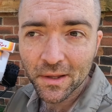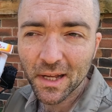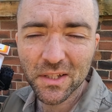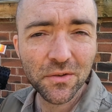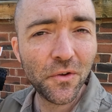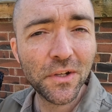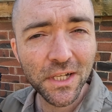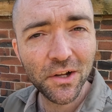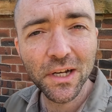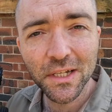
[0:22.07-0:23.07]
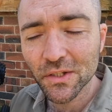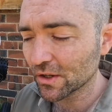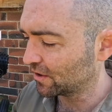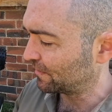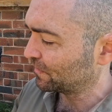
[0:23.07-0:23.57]
That's 39 years
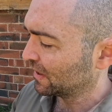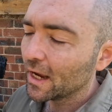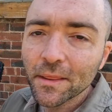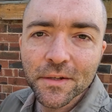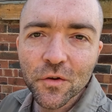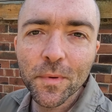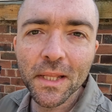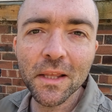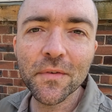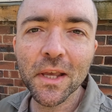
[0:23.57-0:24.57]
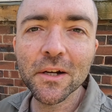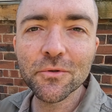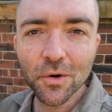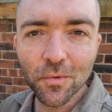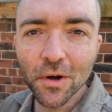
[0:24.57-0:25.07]
ago. Unless you've been living
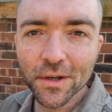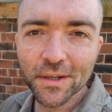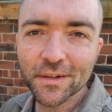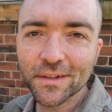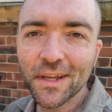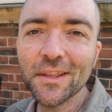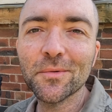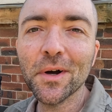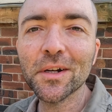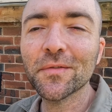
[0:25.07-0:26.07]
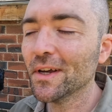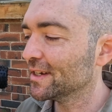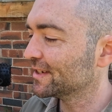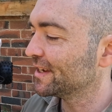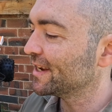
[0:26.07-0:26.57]
under a rock in the world of
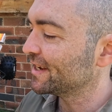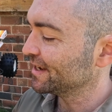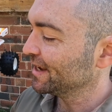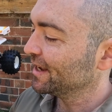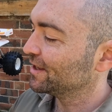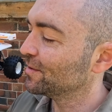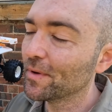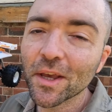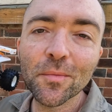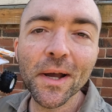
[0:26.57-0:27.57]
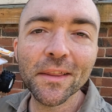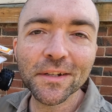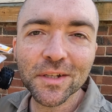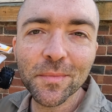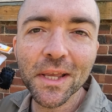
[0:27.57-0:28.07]
RC, you'd be aware
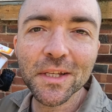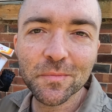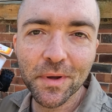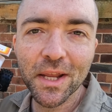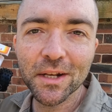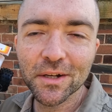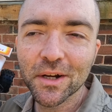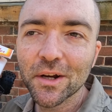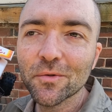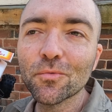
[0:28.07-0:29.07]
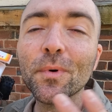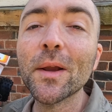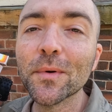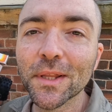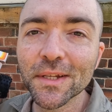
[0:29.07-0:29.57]
that Tamiya's been
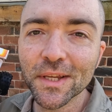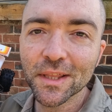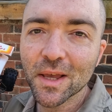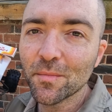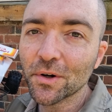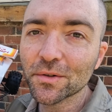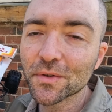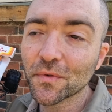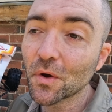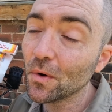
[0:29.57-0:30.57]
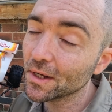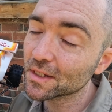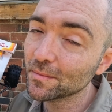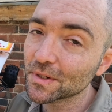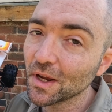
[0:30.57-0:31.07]
re-releasing their models for quite
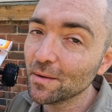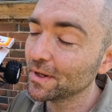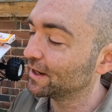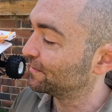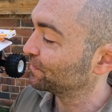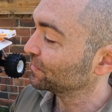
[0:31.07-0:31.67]
some time now.